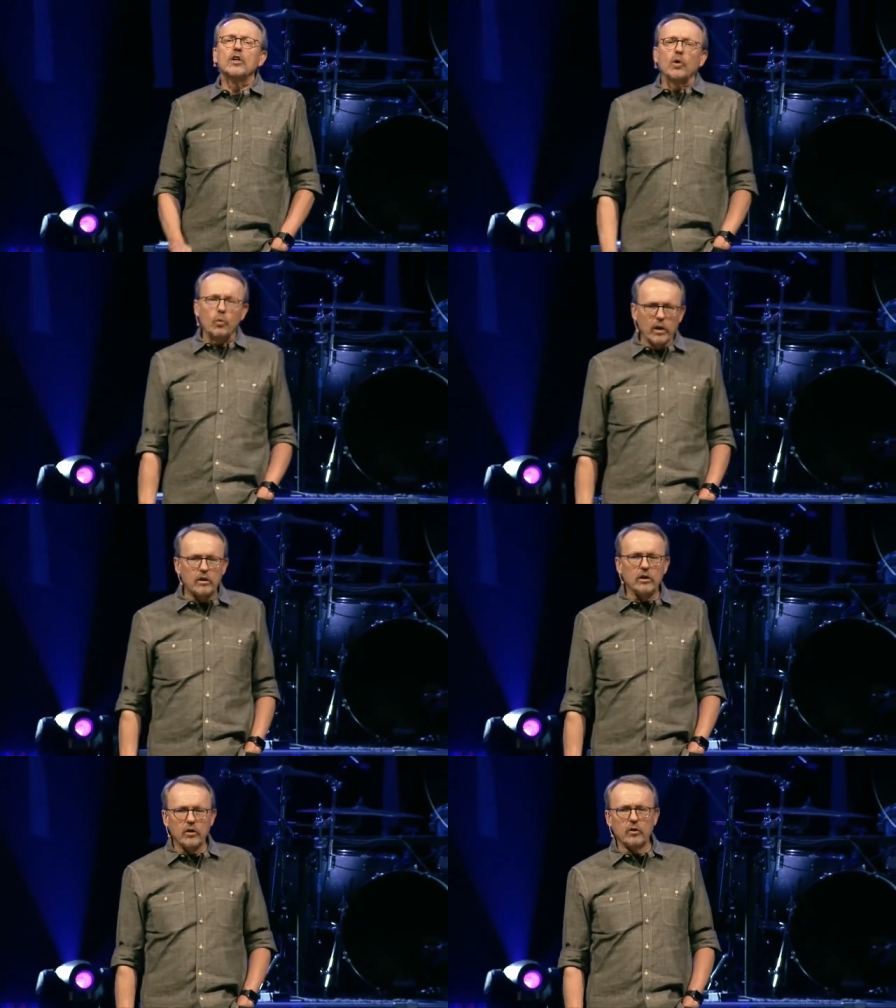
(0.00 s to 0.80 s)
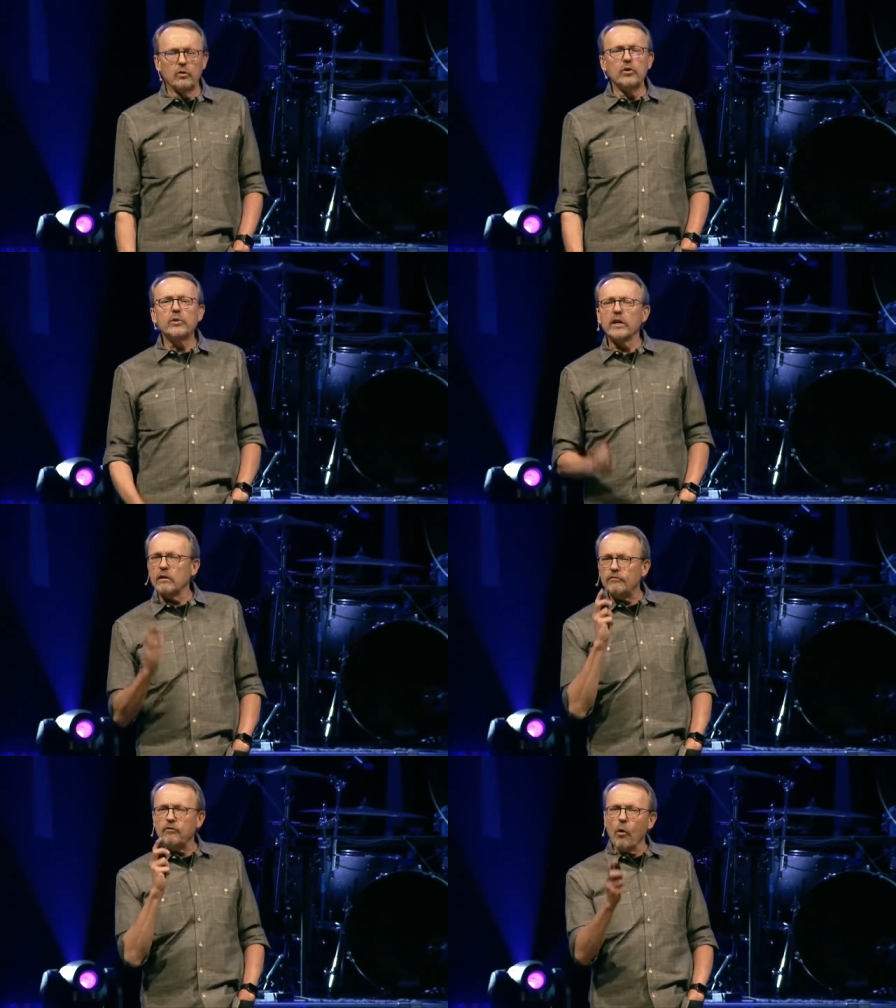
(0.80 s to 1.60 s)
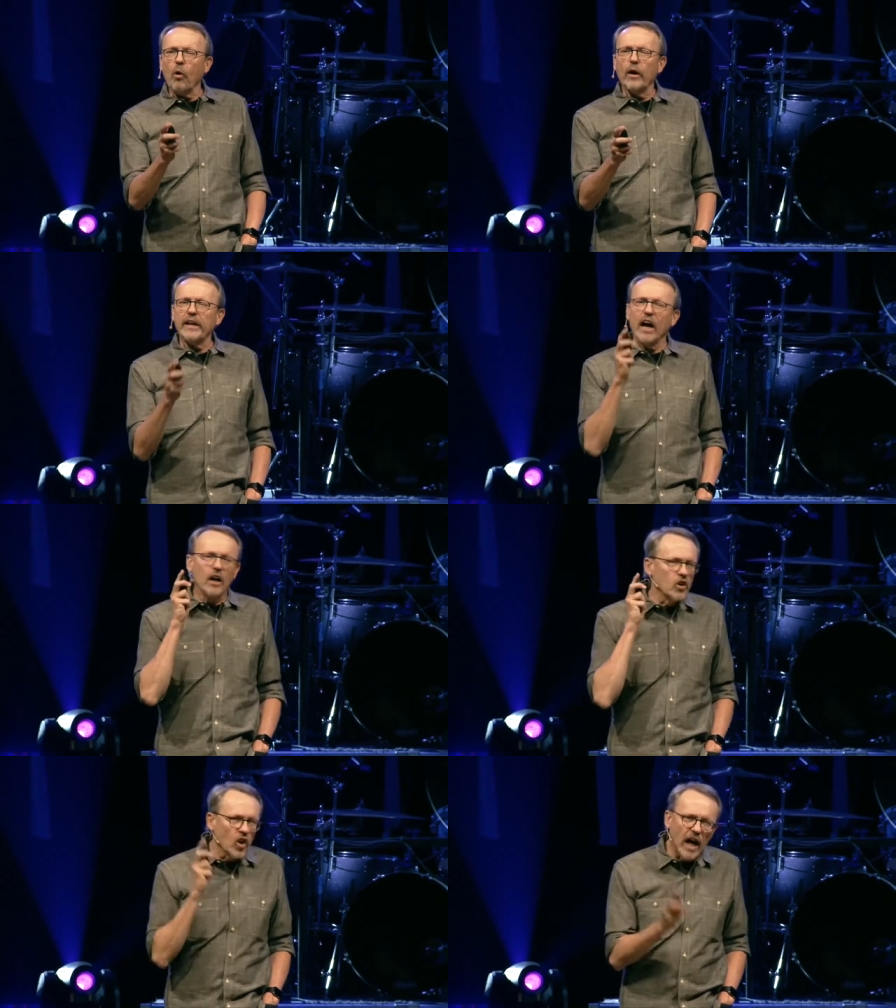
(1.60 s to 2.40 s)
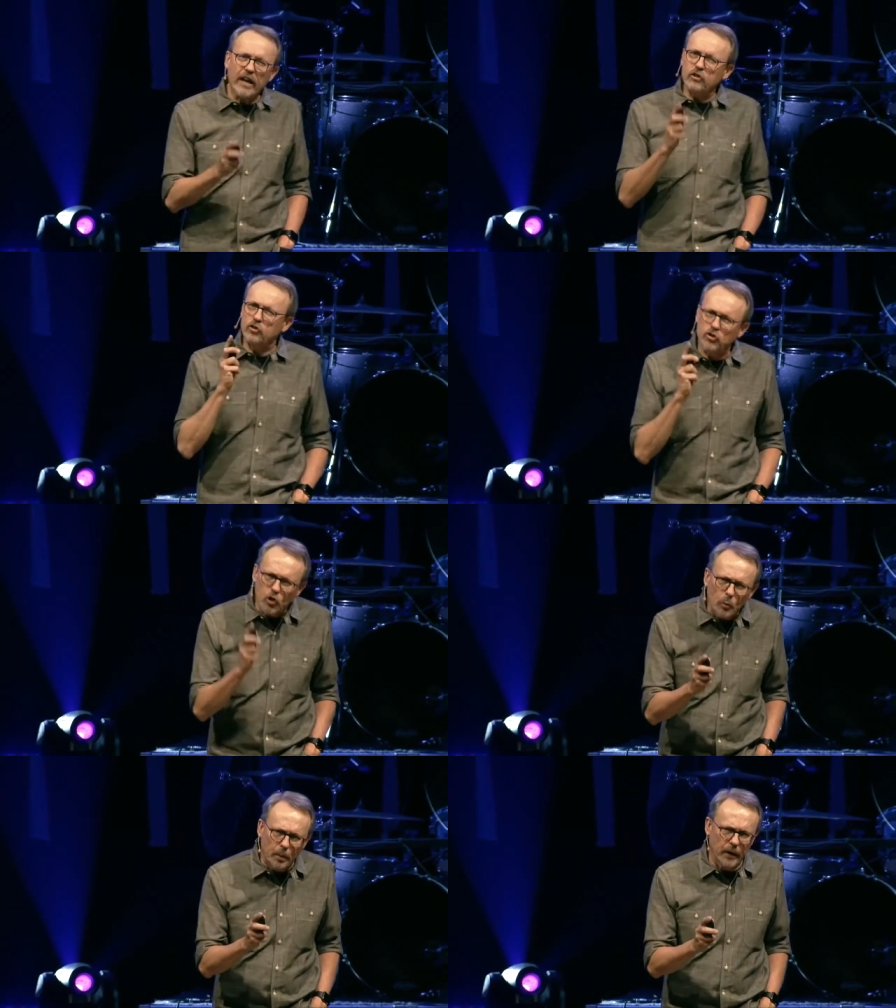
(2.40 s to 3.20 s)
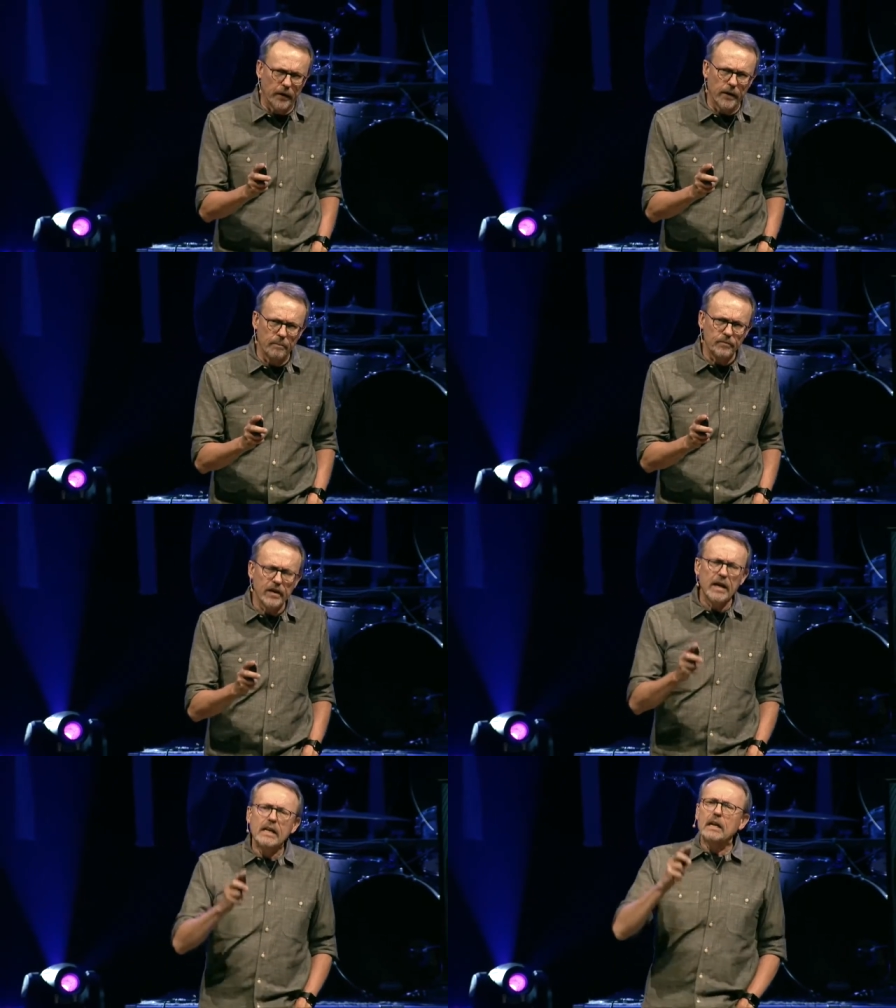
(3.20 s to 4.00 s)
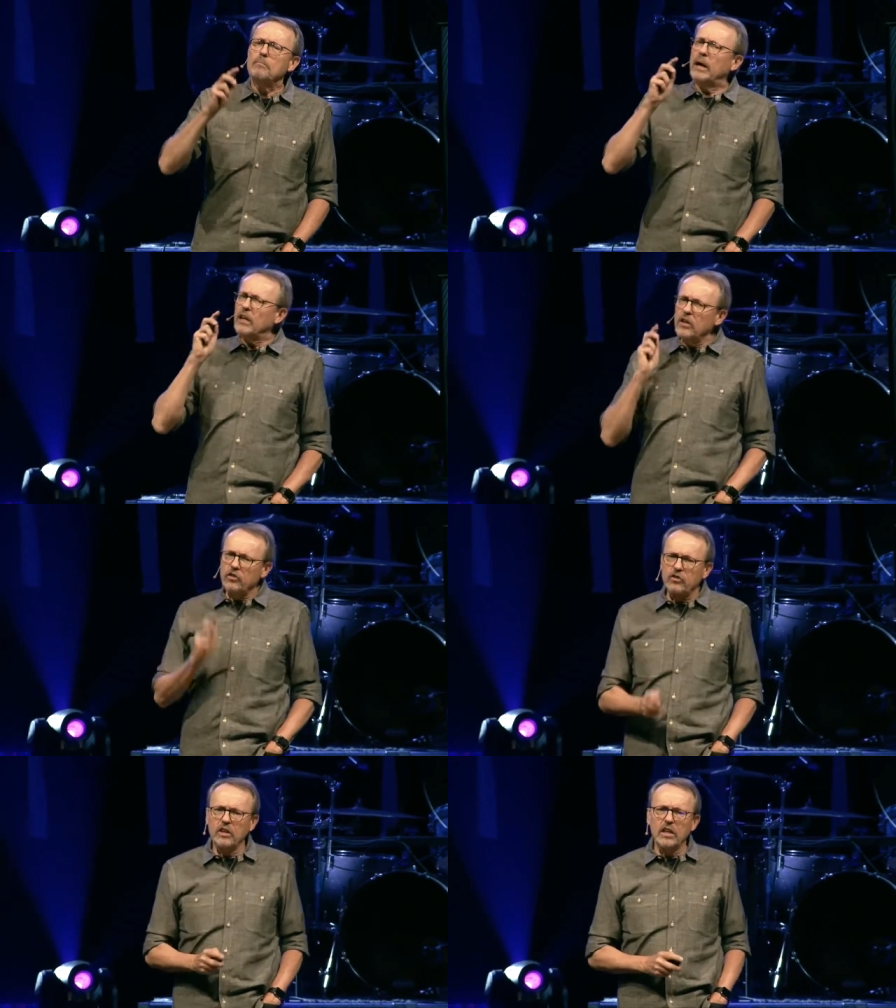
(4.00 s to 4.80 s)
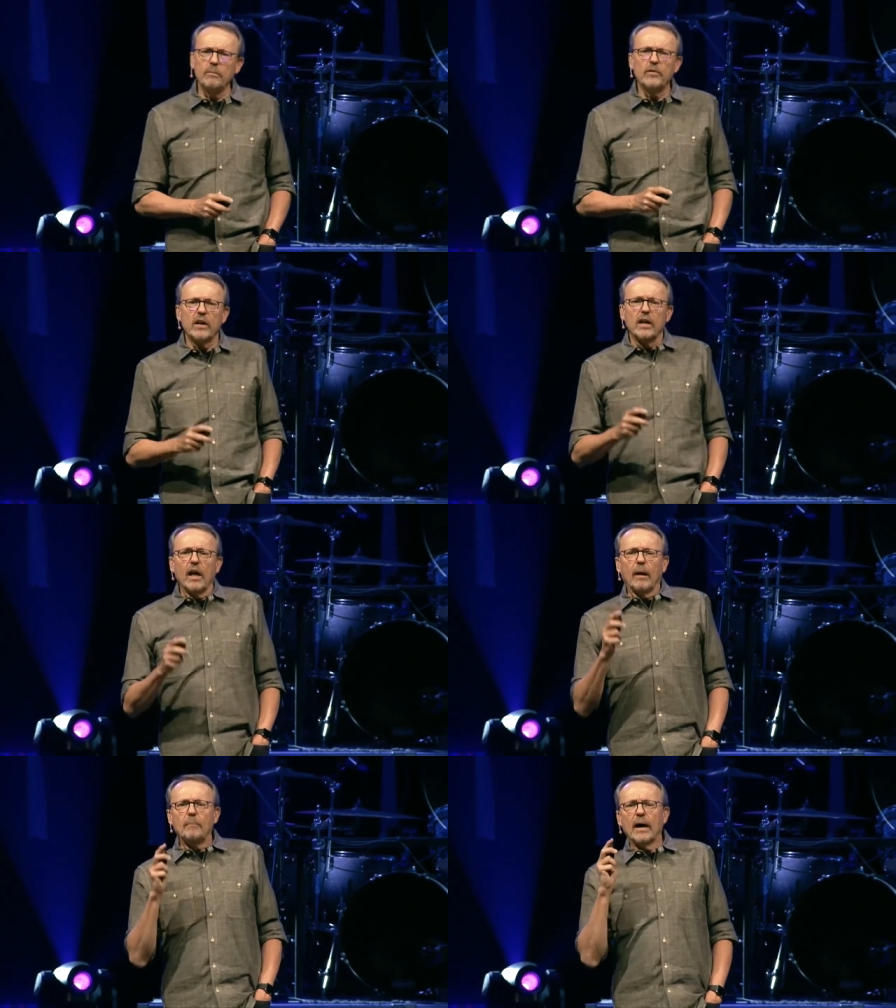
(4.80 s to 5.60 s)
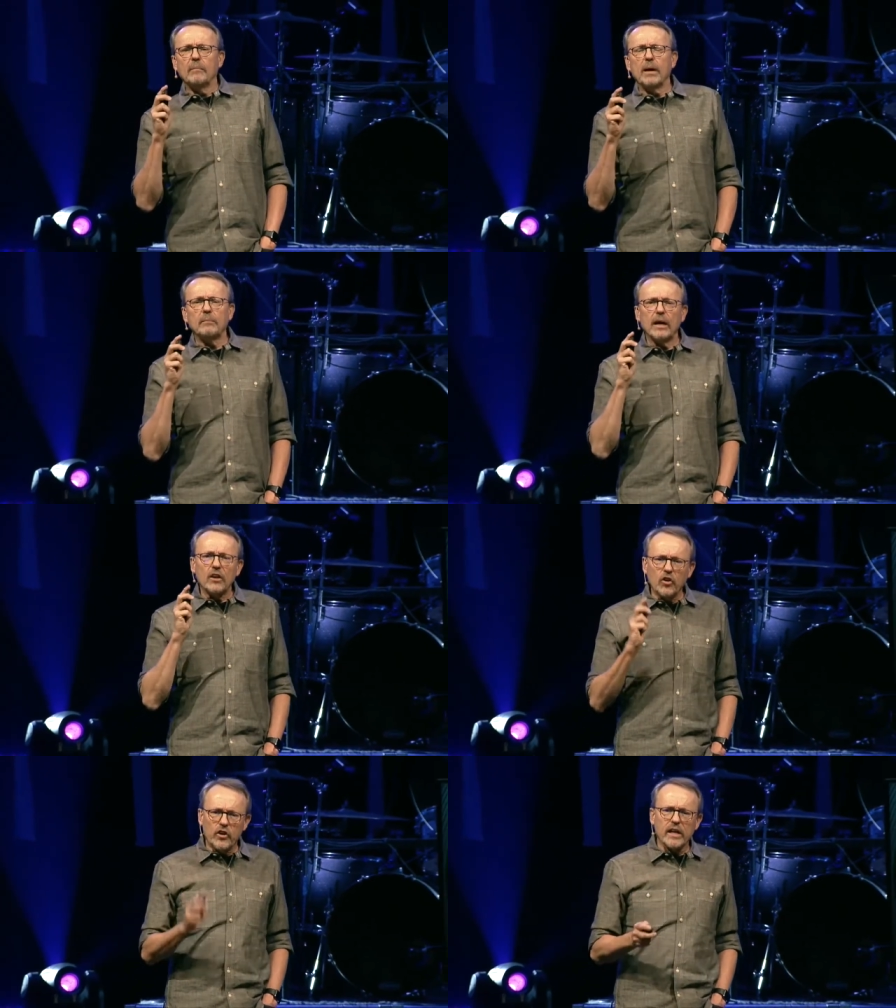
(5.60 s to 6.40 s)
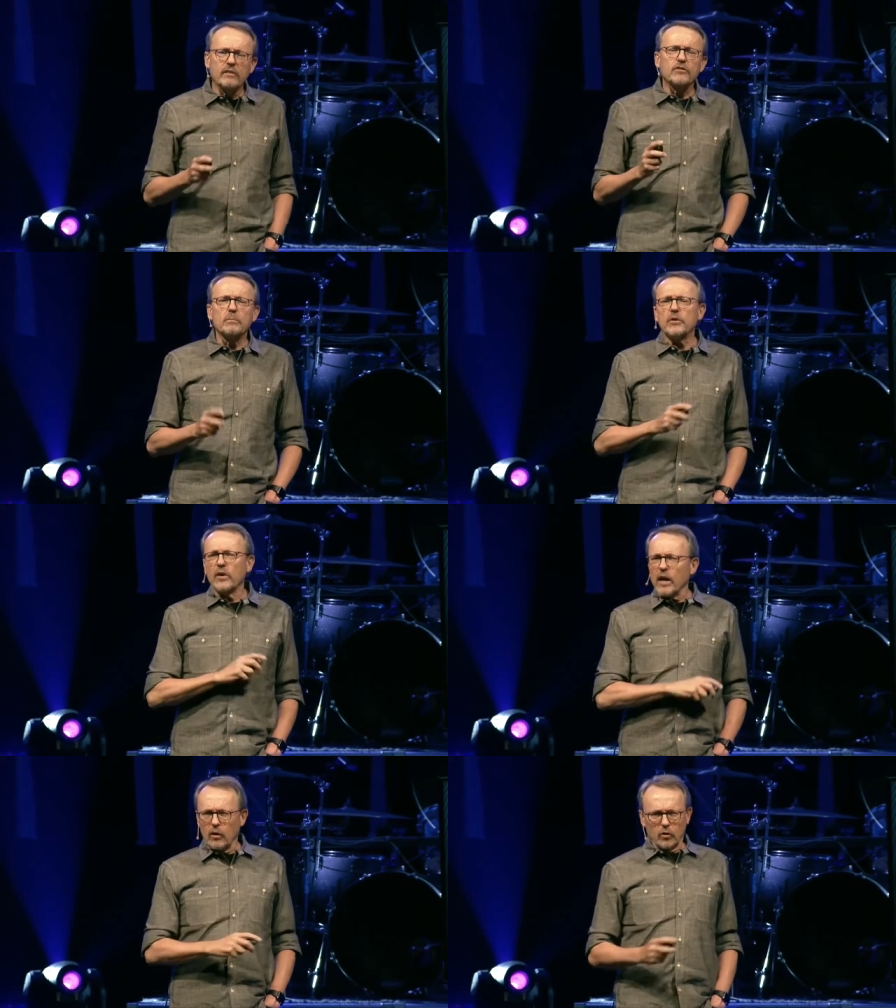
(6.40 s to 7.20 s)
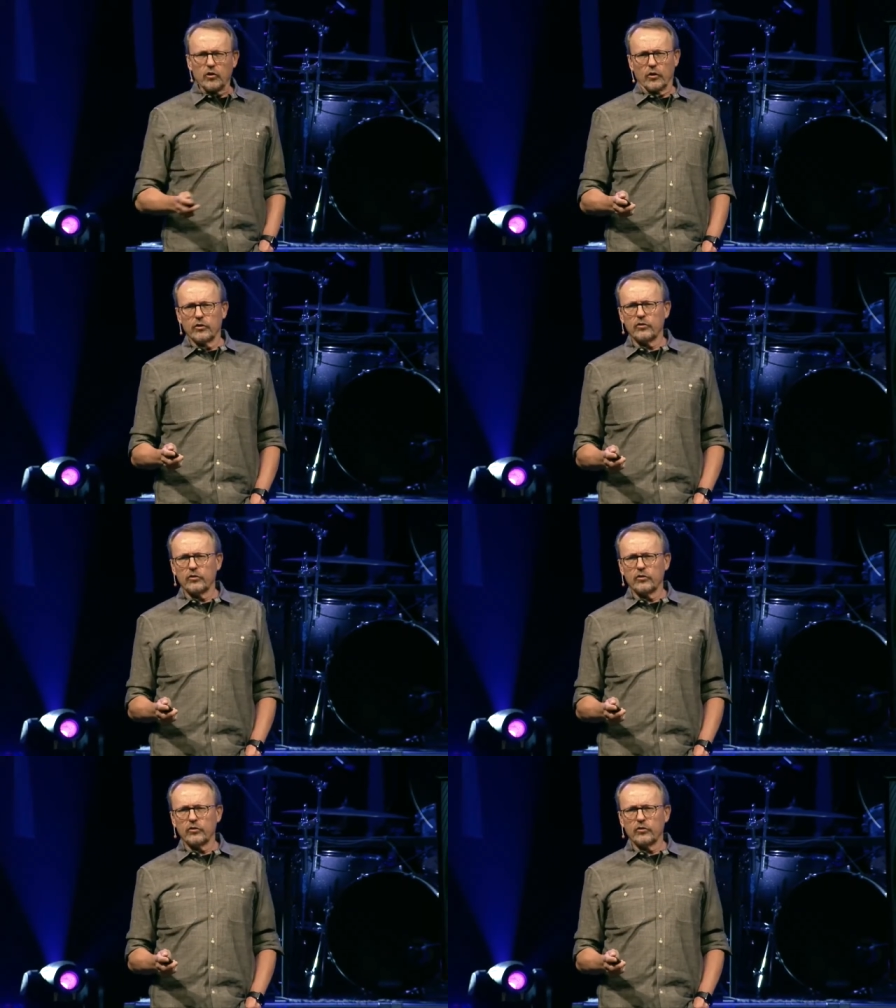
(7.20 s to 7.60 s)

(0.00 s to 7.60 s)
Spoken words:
with you. You can avoid a lot of stupid by listening, by learning from your elders.